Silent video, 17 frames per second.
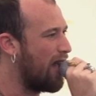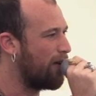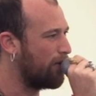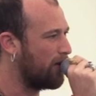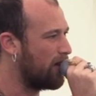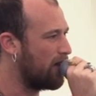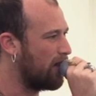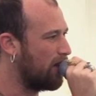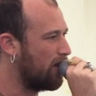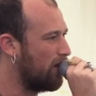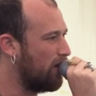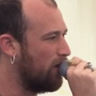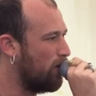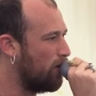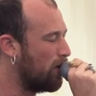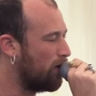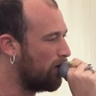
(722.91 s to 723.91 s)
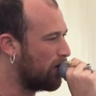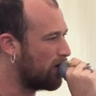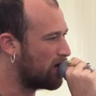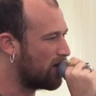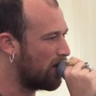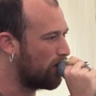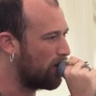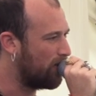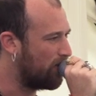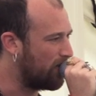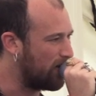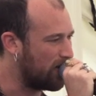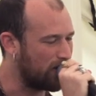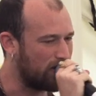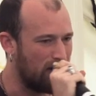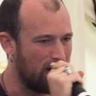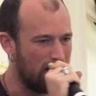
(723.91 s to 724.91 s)
everything in the universe that we
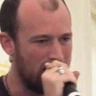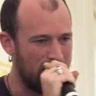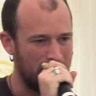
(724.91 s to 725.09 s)
feel